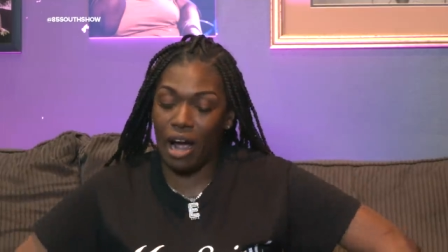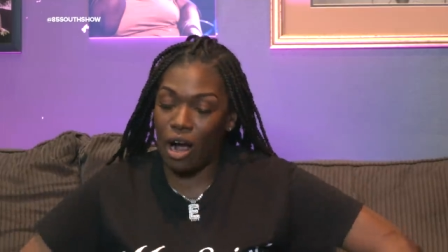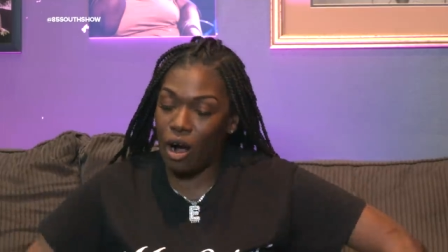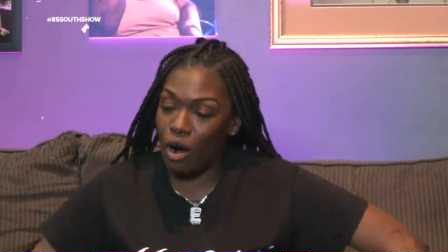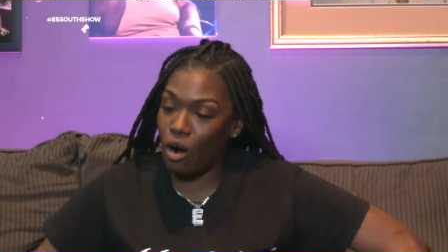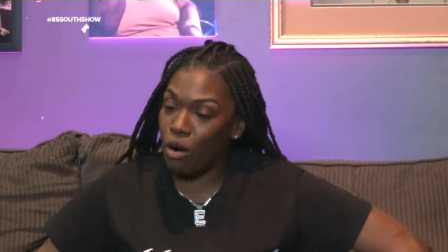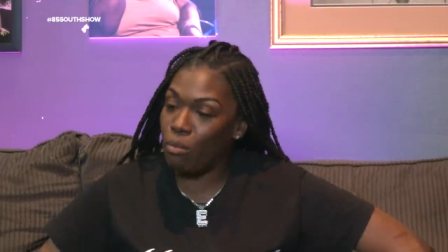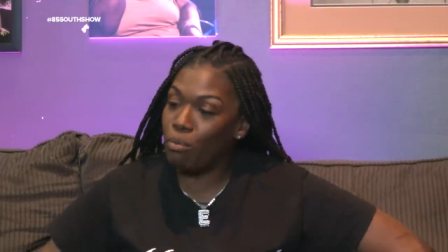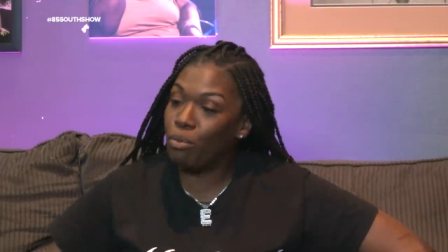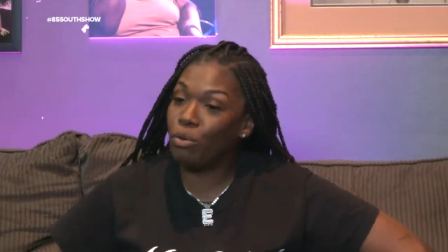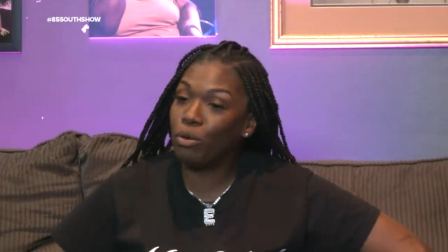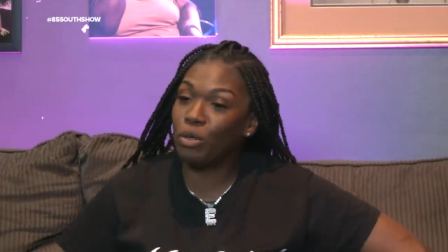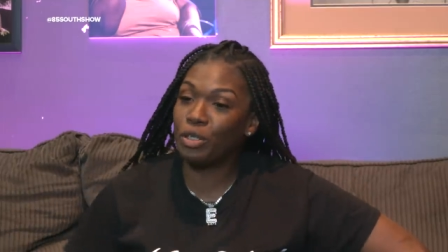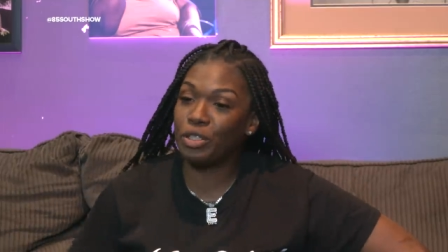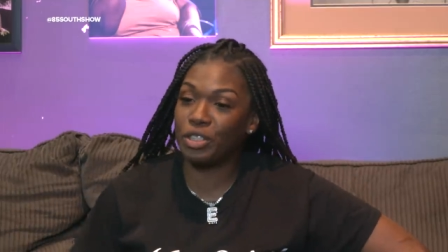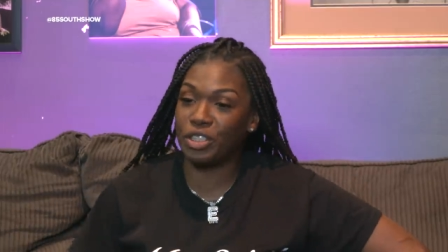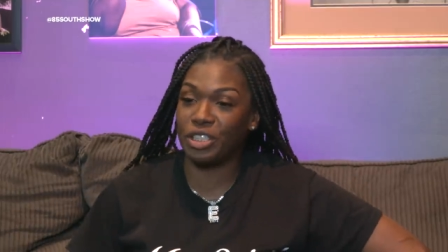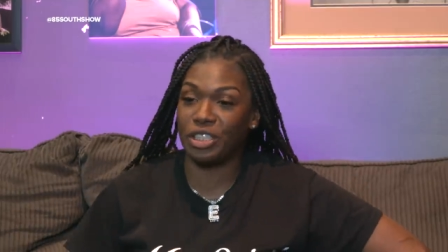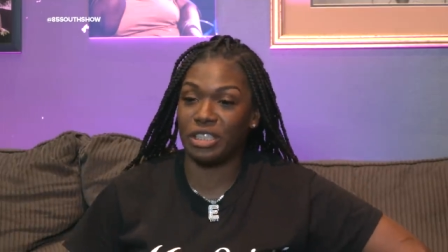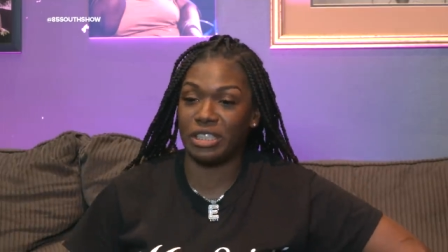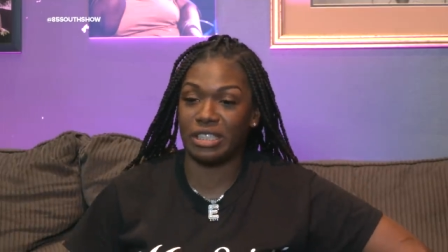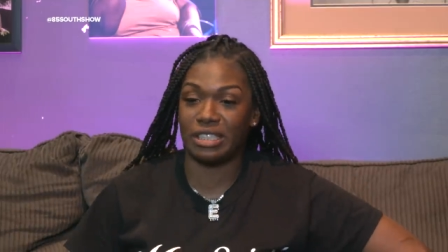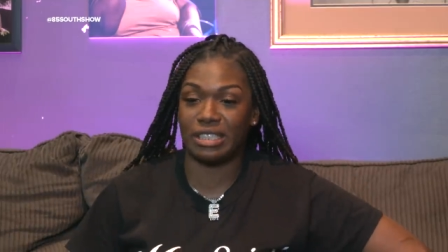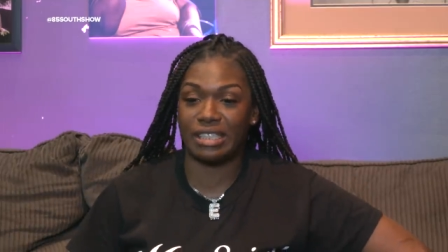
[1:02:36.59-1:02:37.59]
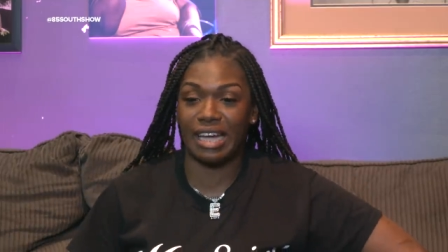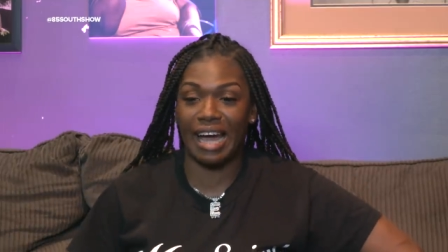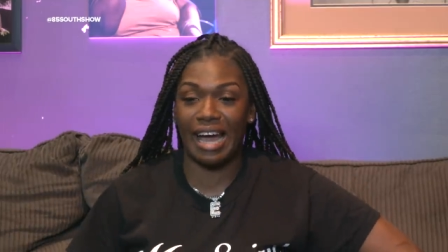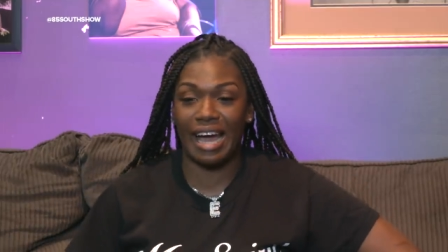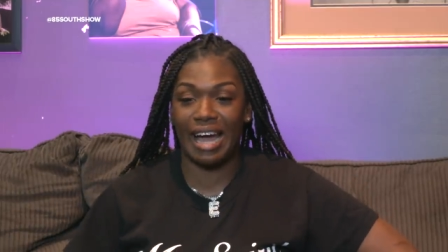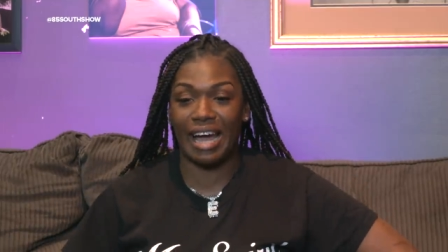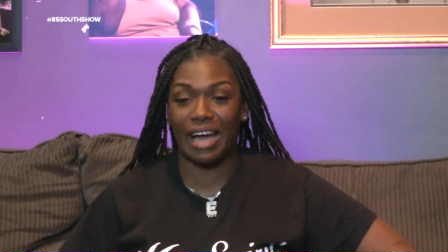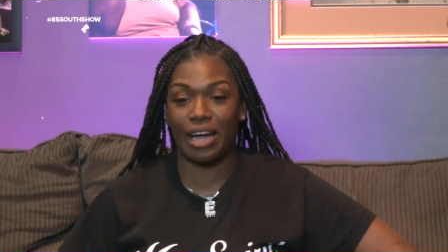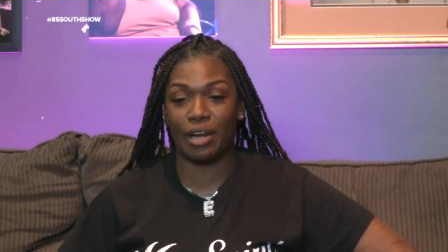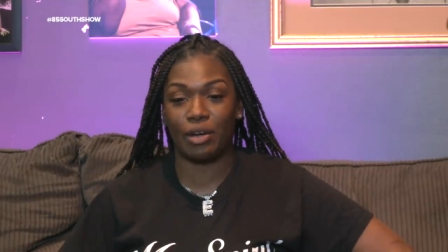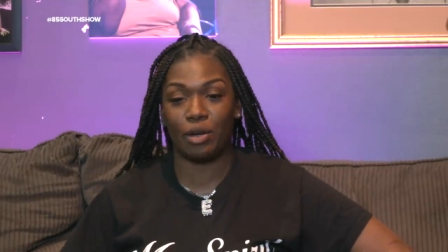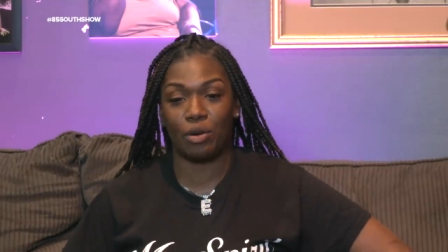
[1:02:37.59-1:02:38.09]
all bullshit
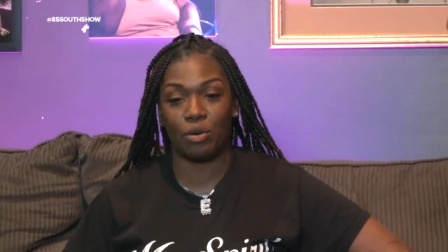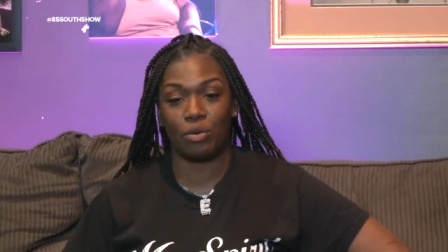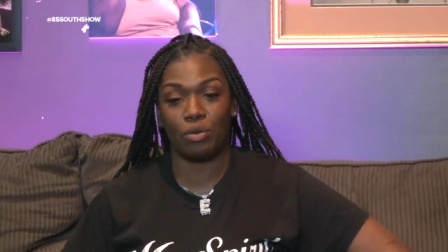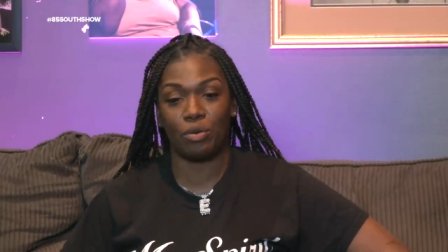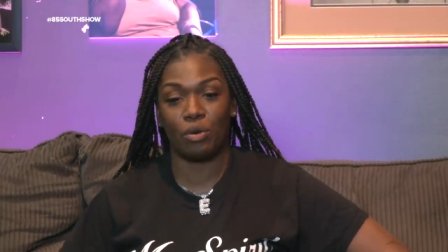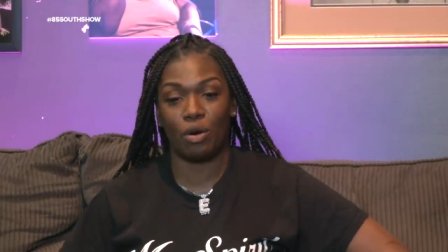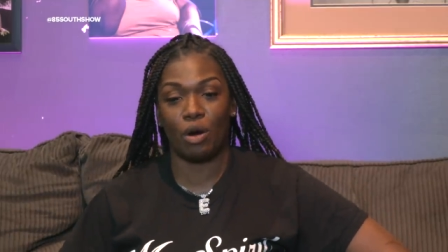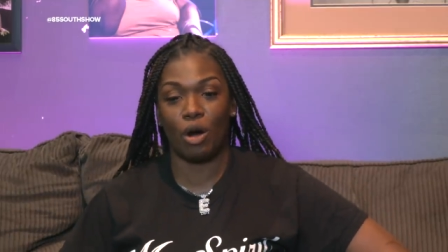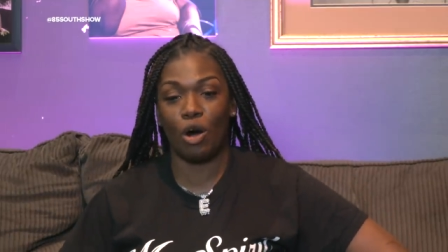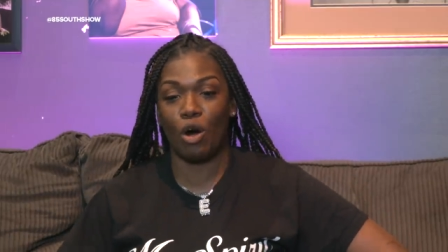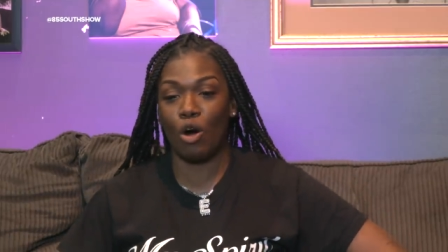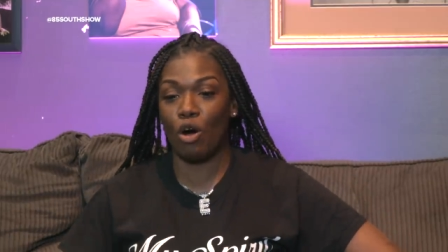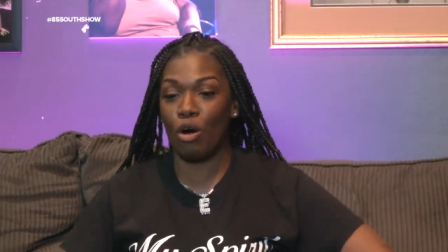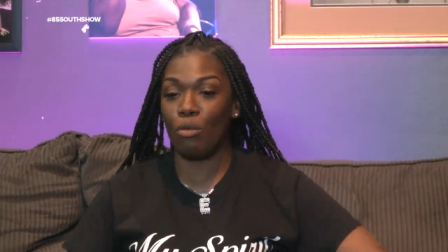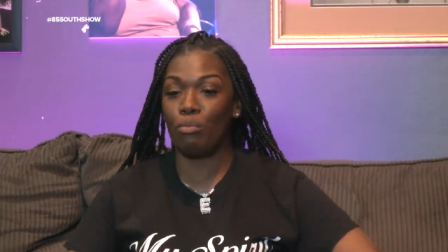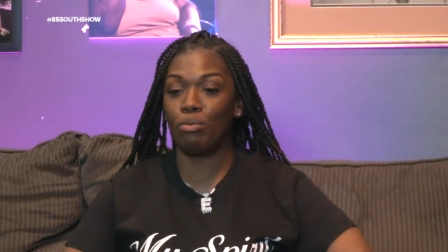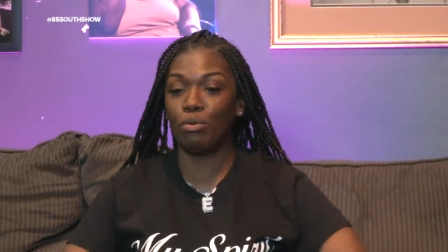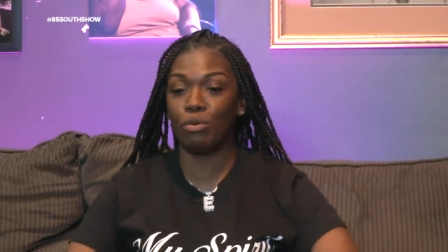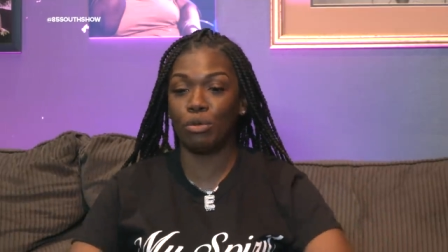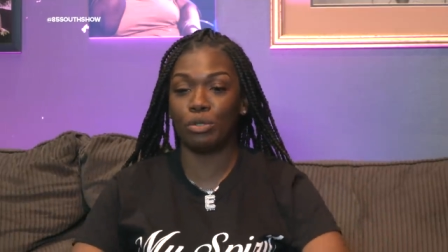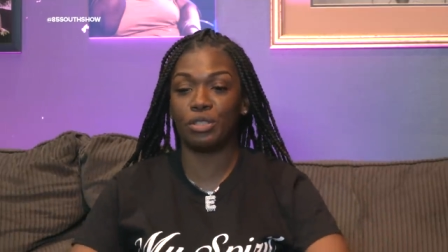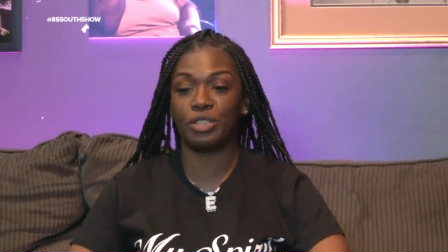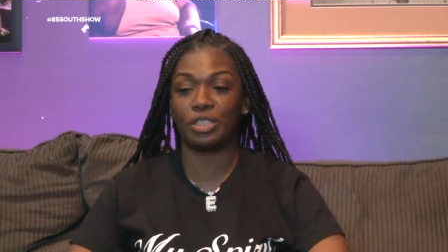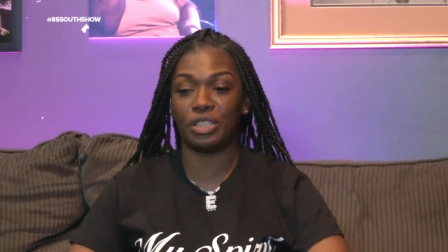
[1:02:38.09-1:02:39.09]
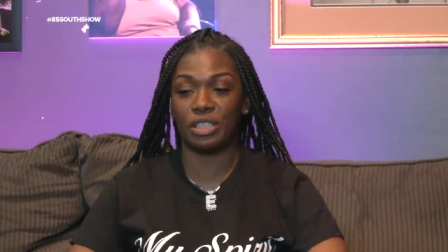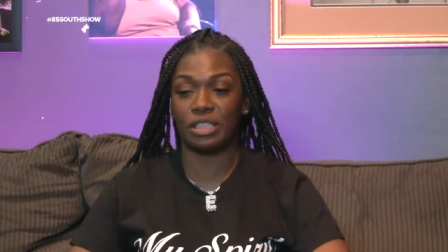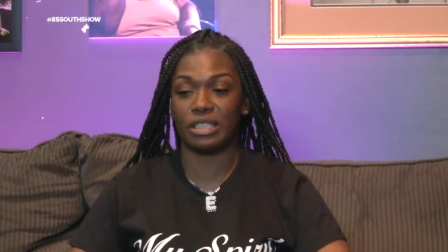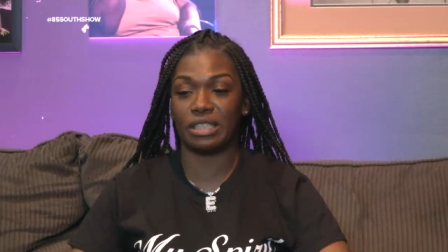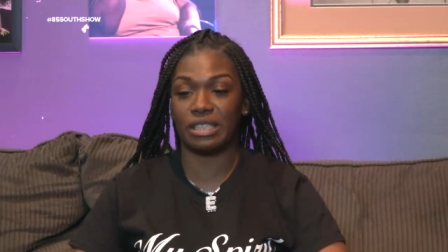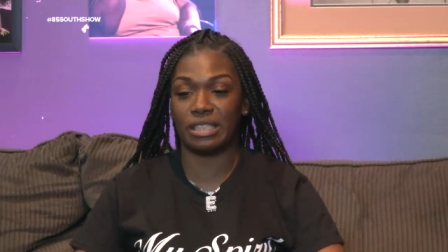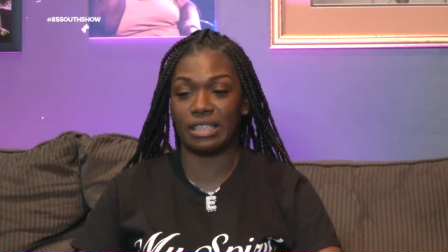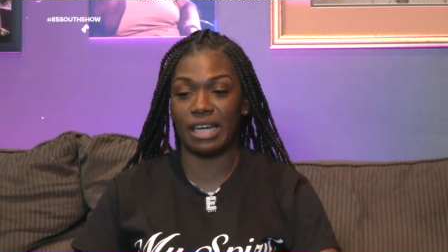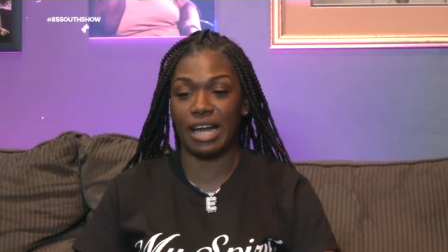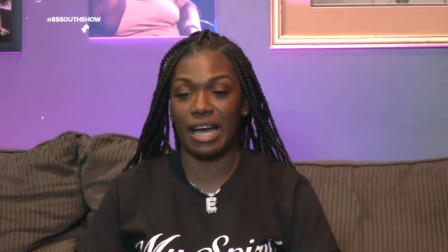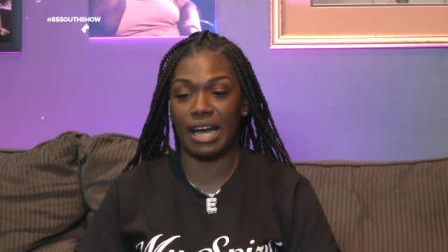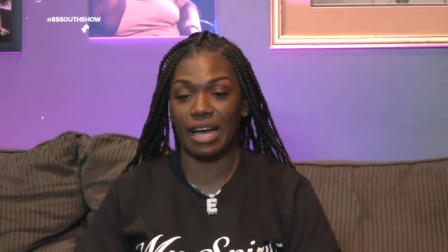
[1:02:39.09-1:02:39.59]
aside though, all bullshit
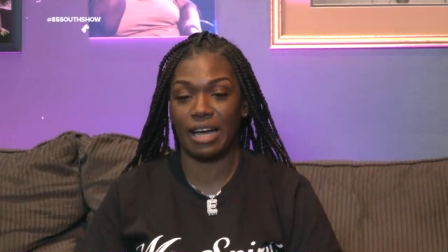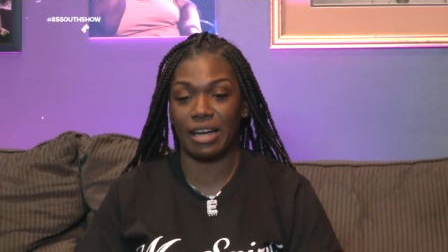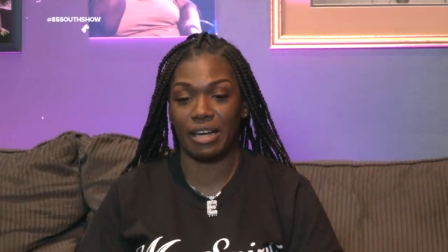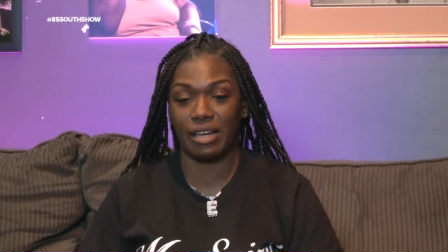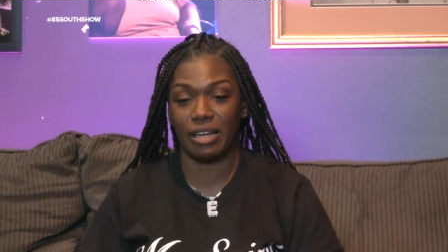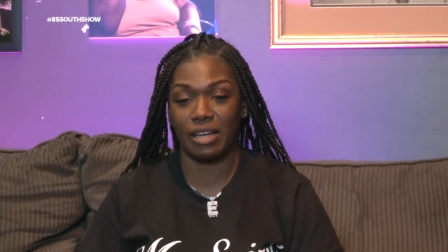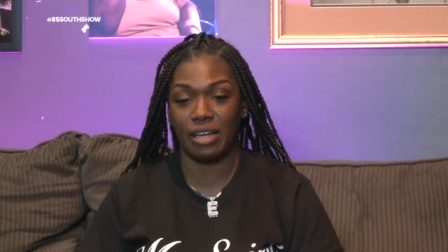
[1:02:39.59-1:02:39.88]
aside.